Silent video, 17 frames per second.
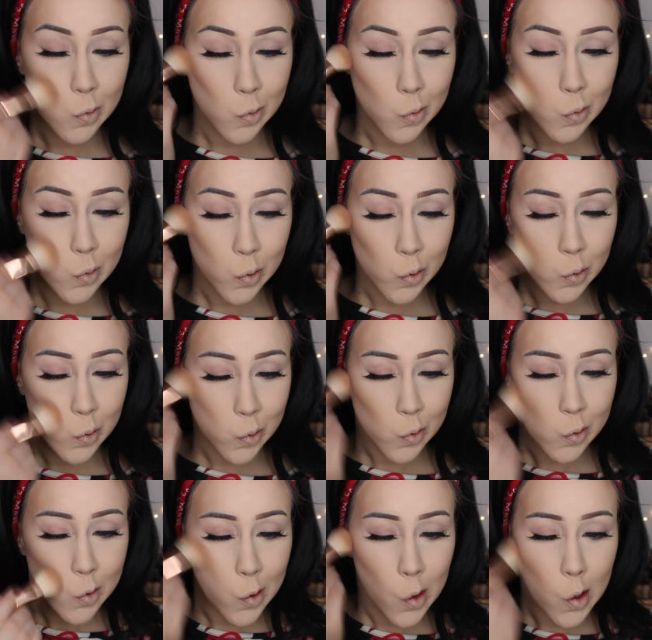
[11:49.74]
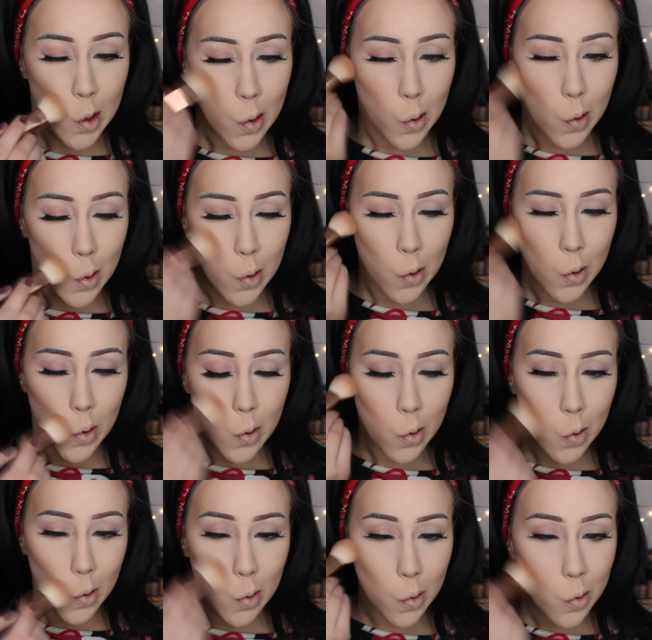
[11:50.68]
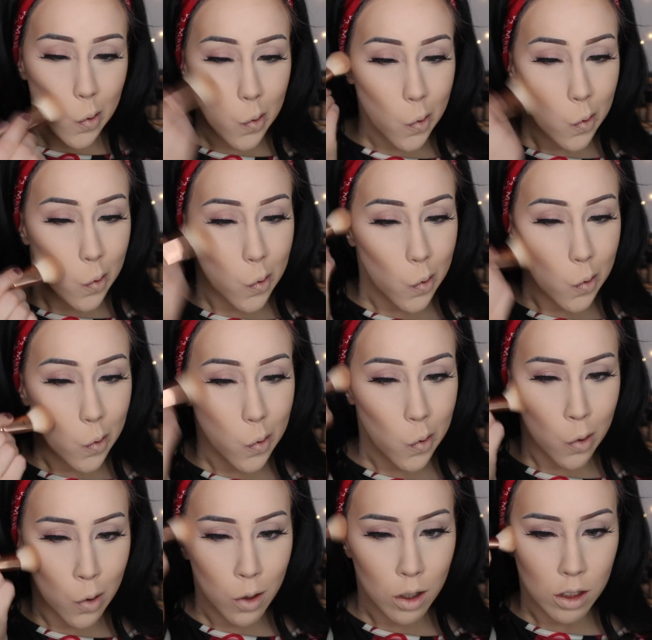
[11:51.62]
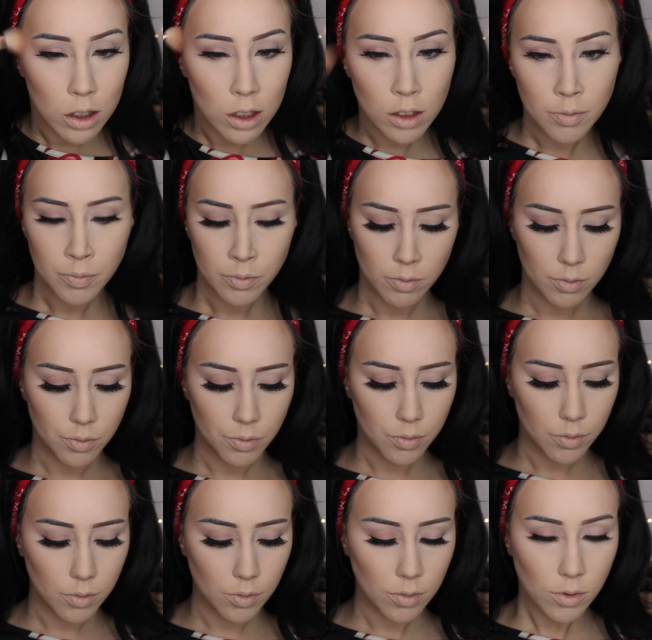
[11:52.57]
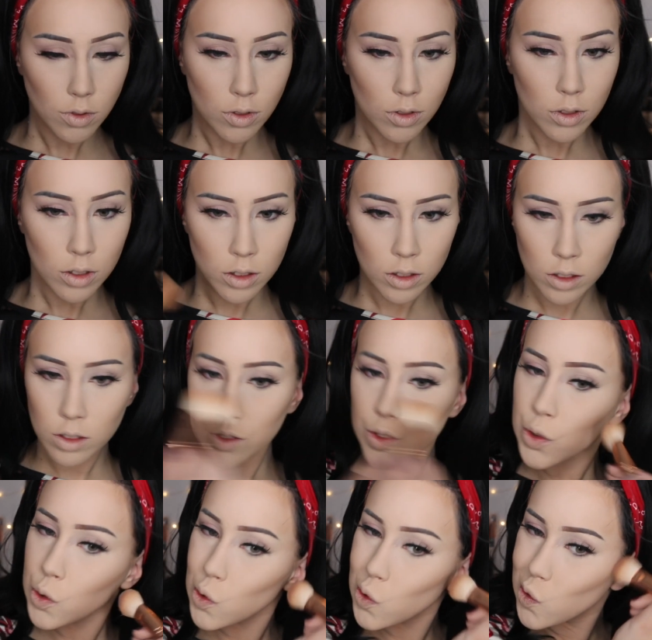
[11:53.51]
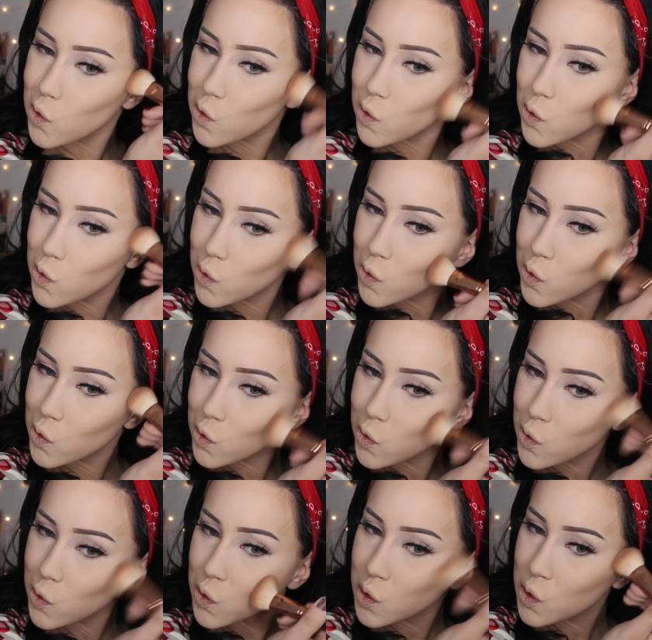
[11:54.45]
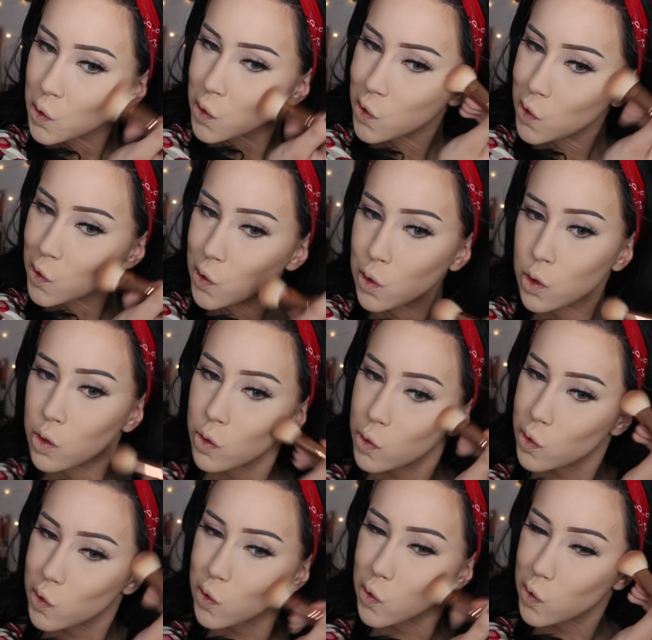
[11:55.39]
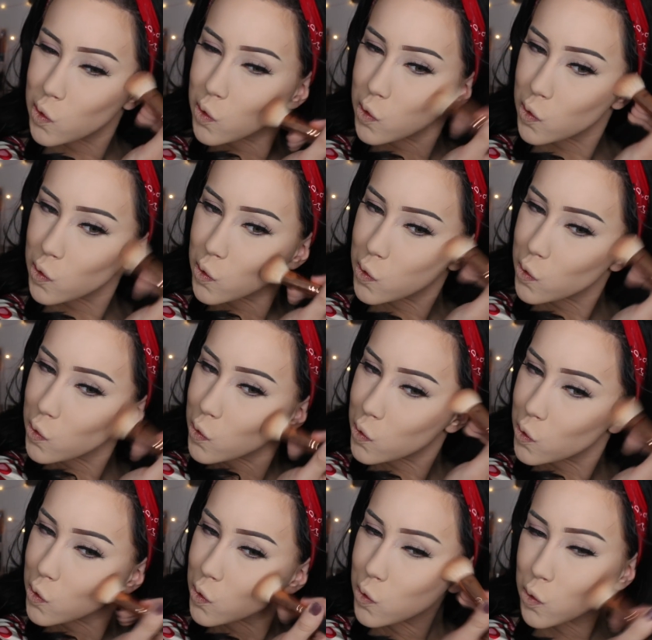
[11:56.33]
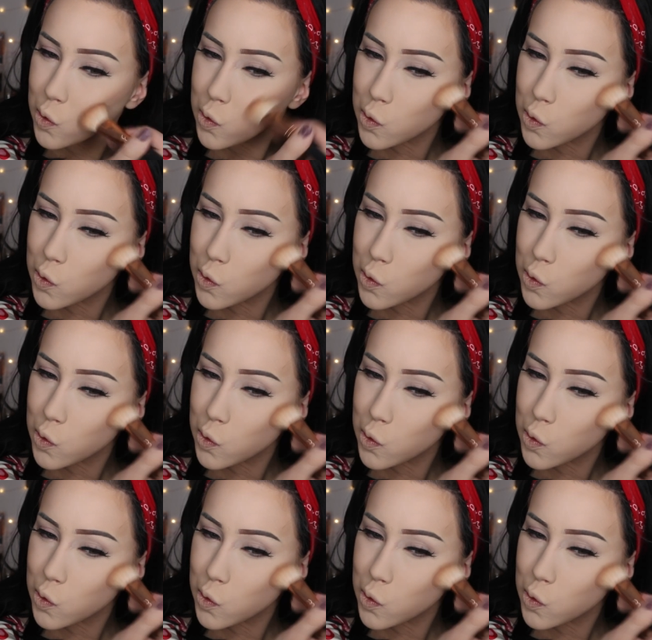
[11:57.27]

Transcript: (no one is talking)